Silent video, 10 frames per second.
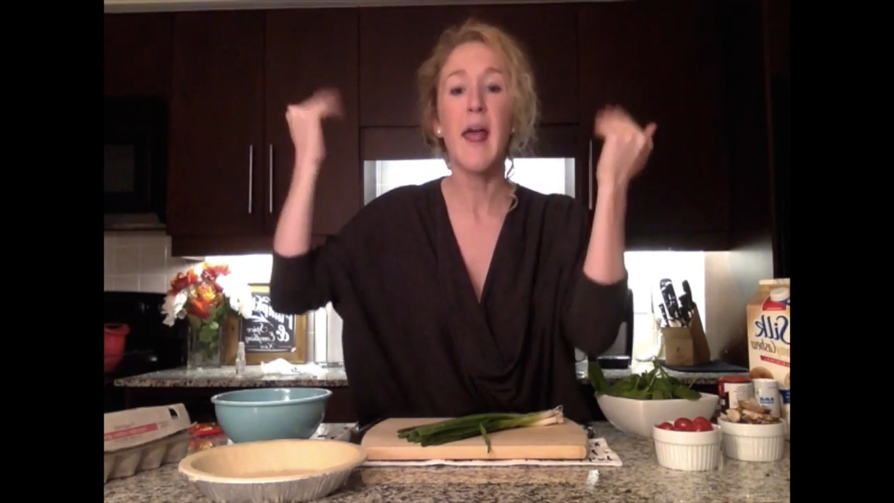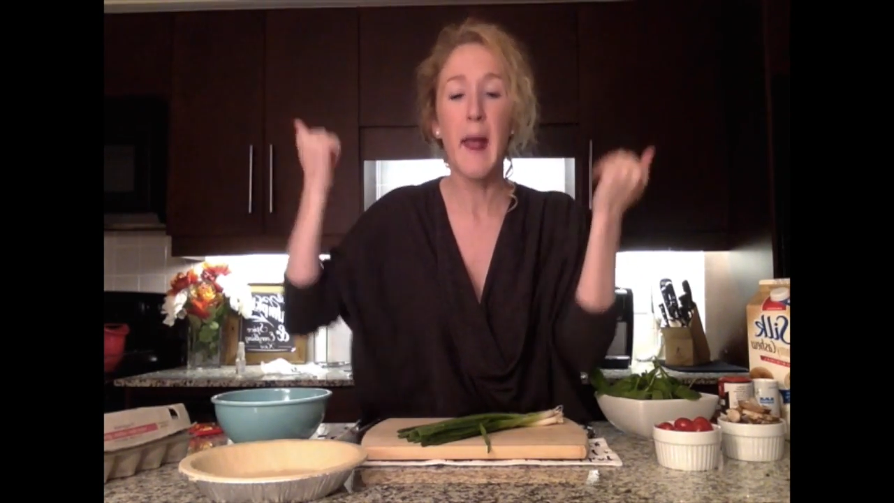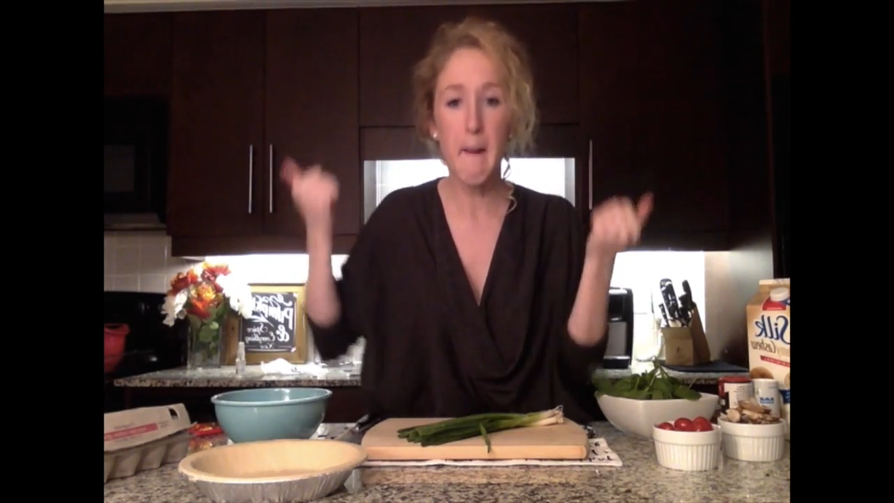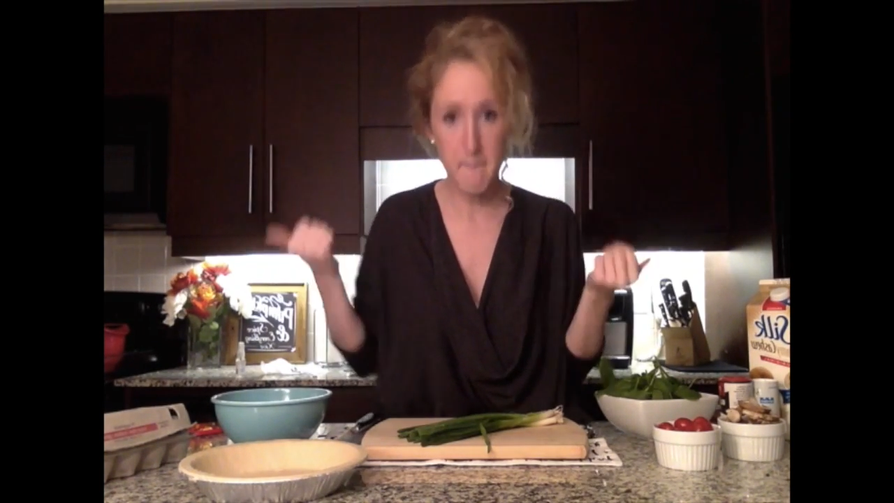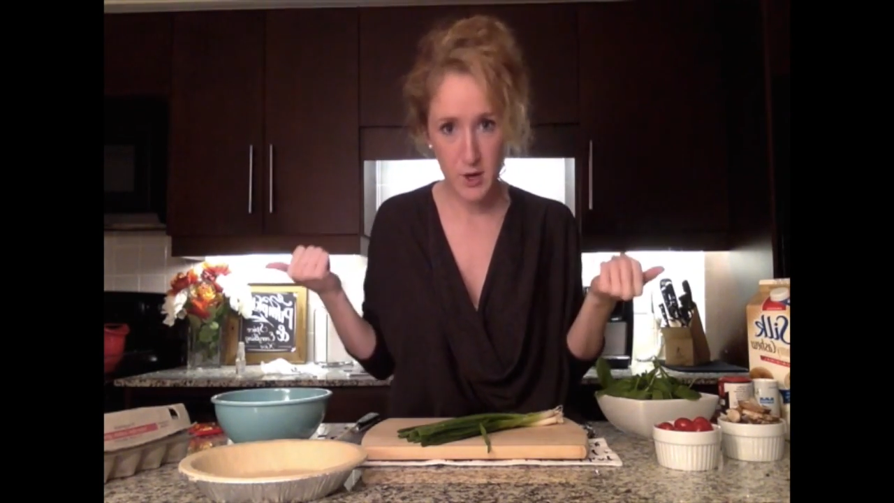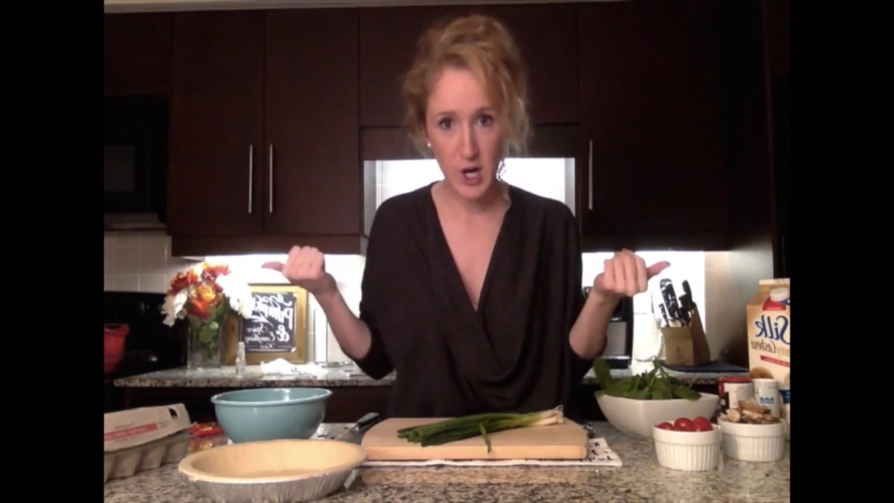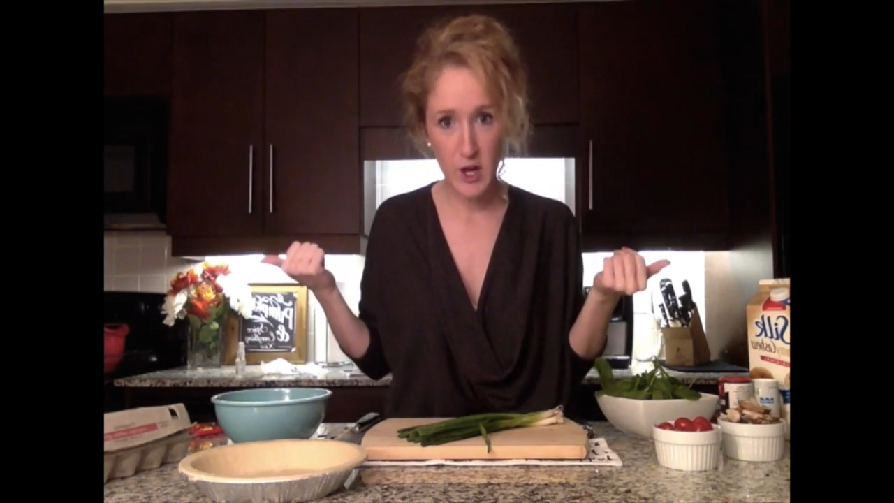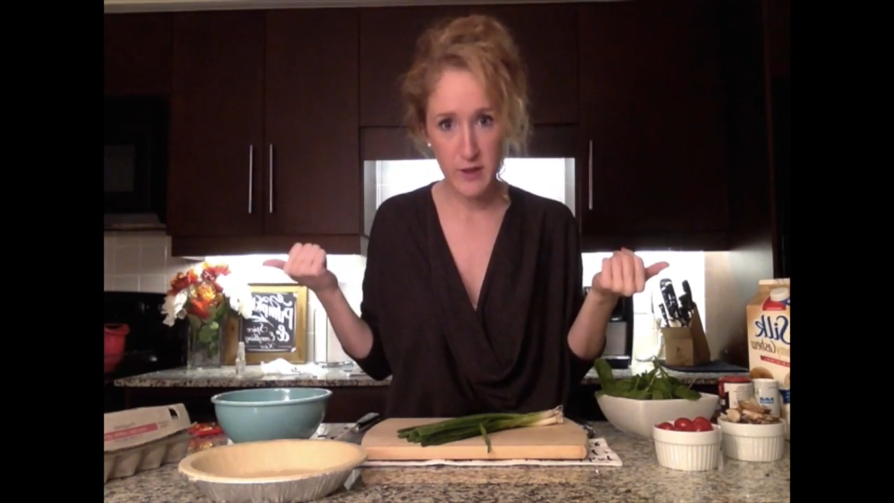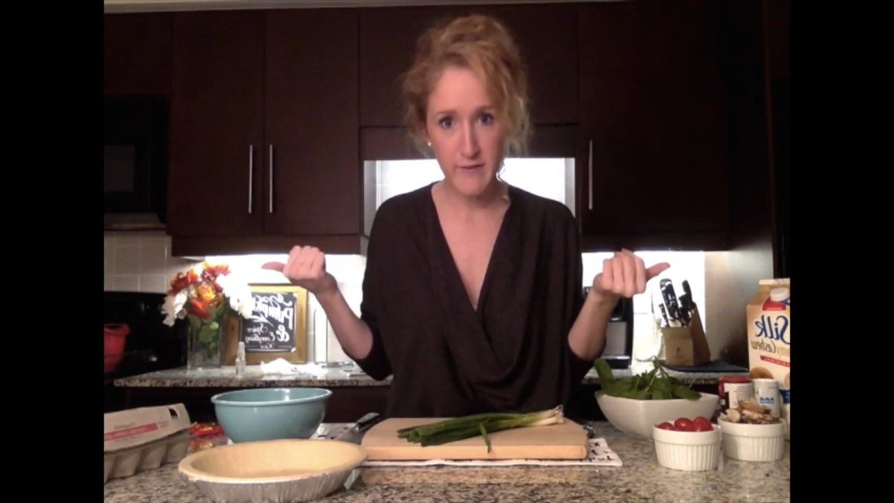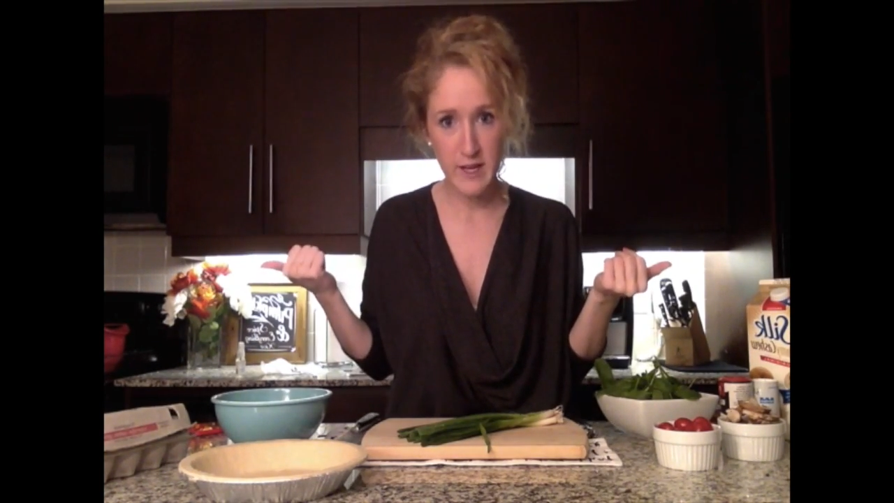and bring
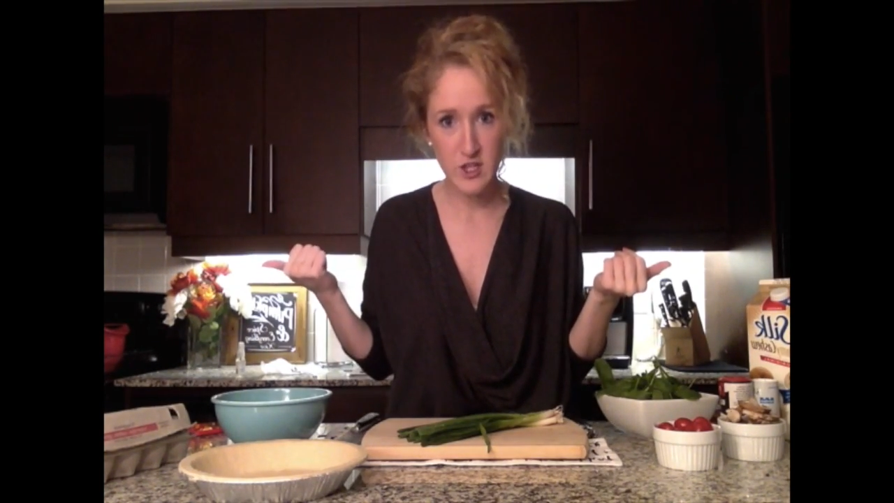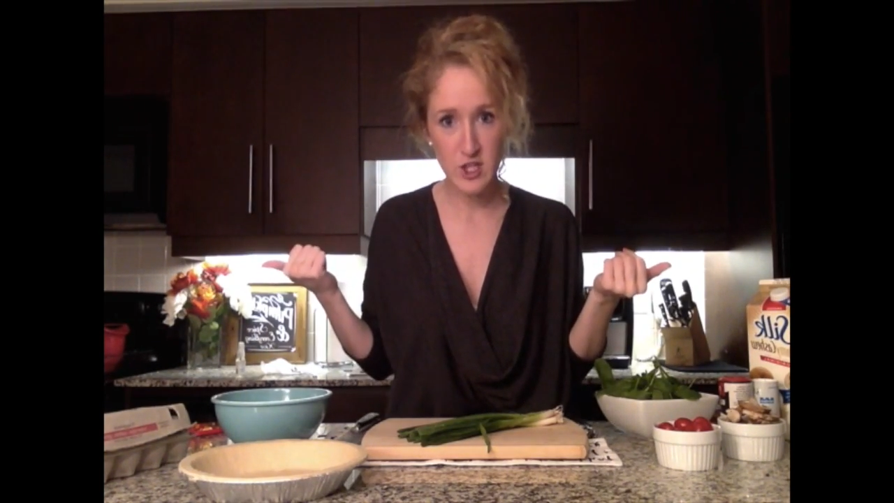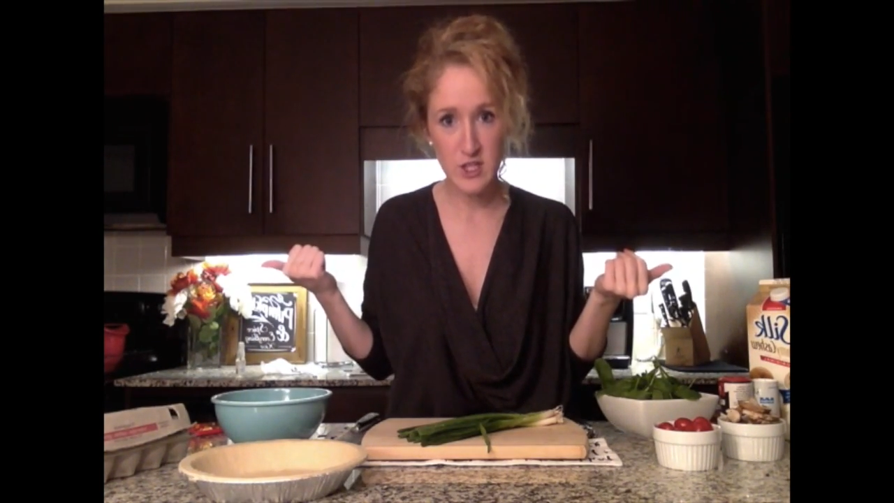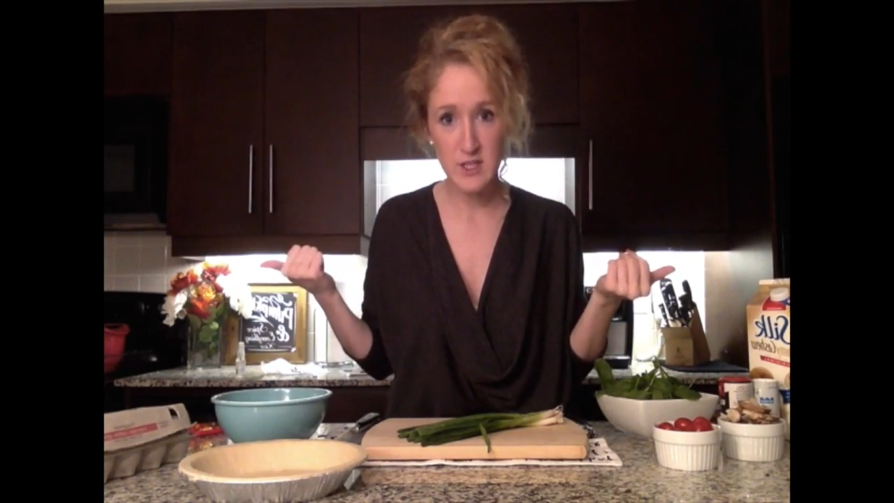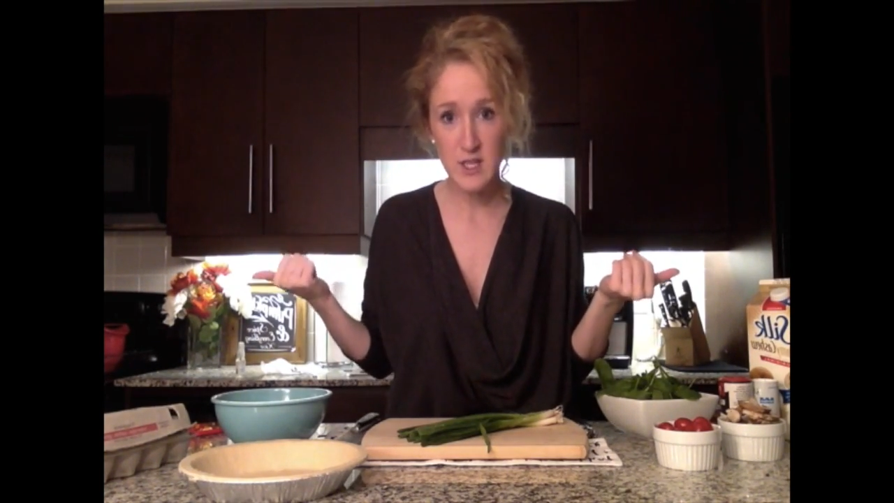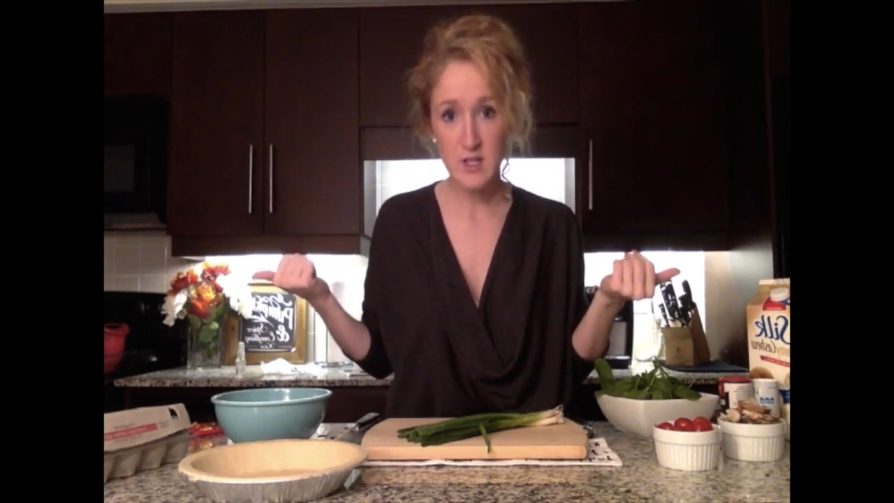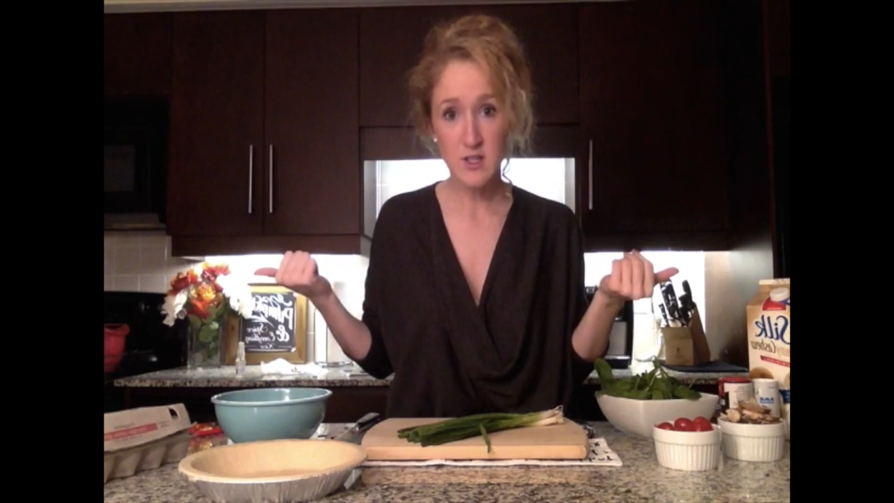on the veggies.